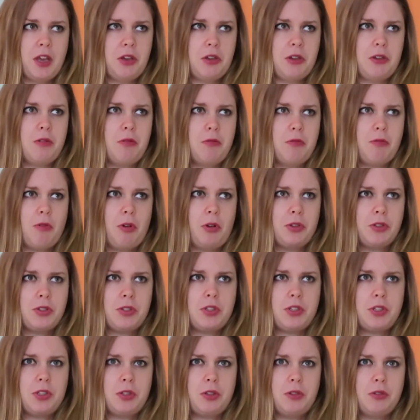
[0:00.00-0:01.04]
you'll
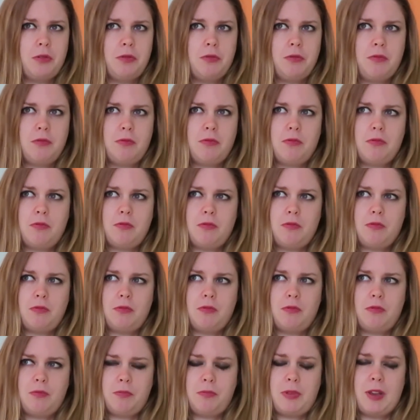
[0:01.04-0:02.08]
want to
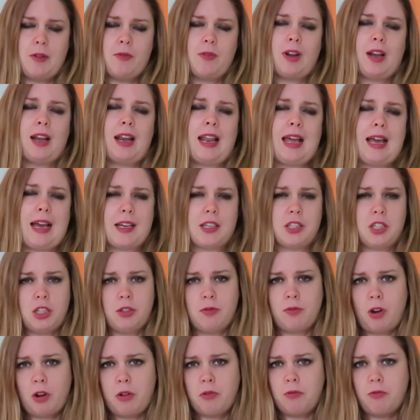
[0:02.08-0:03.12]
be relaxed.
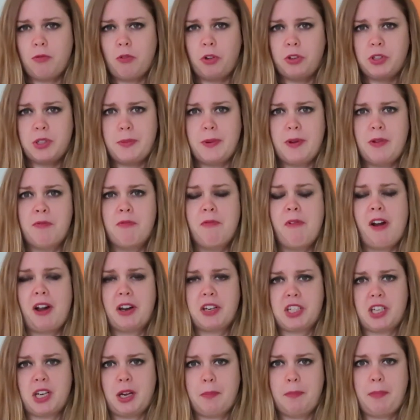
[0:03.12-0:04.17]
You won't want to be
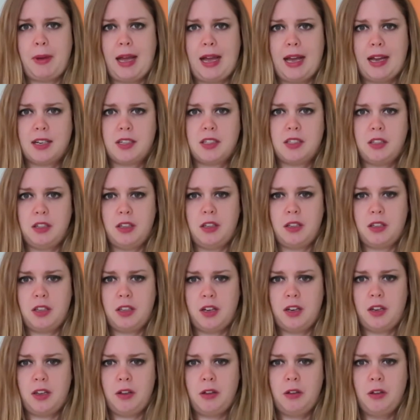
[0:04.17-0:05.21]
rushing back to,
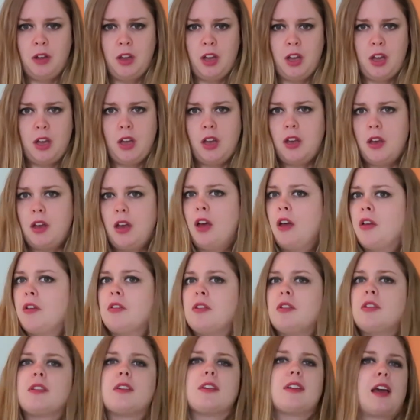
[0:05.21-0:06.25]

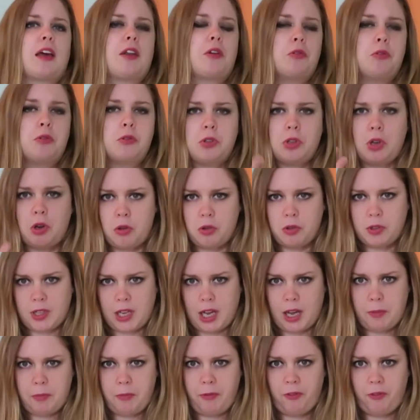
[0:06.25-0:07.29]
get all dolled
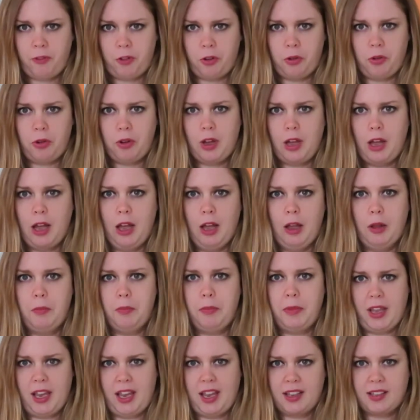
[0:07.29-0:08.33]
up for
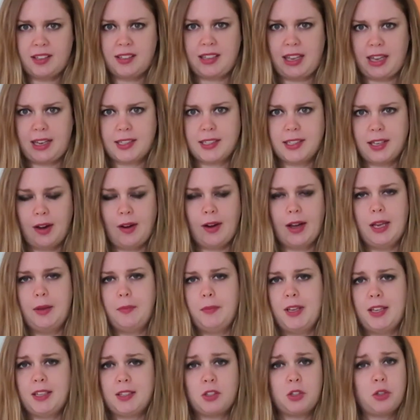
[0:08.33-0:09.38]
a set
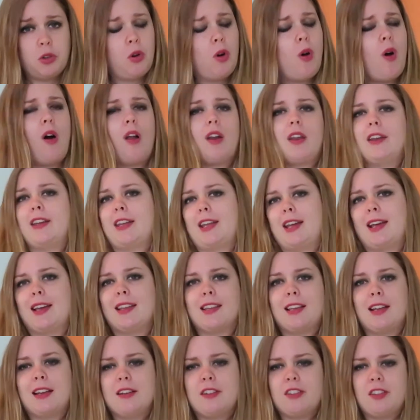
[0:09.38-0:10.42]
time. It's your holiday
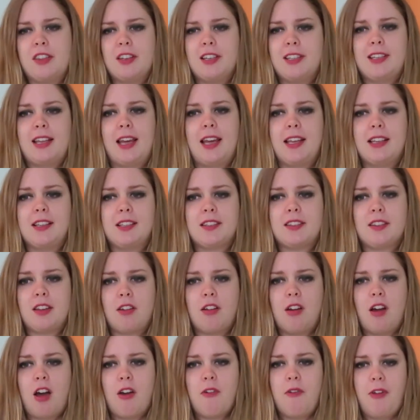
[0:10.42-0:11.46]
at the end of the day.
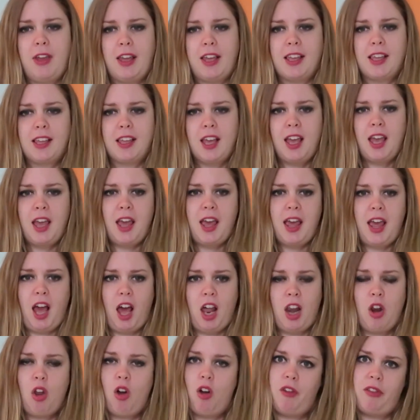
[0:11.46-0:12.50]
So I think
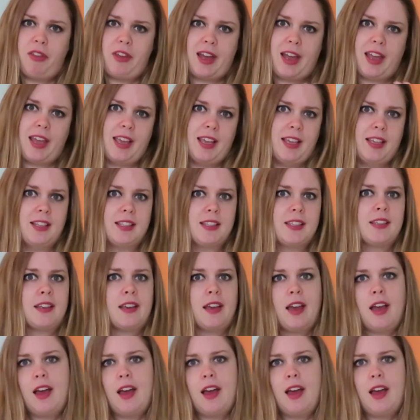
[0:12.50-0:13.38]
a lot of that is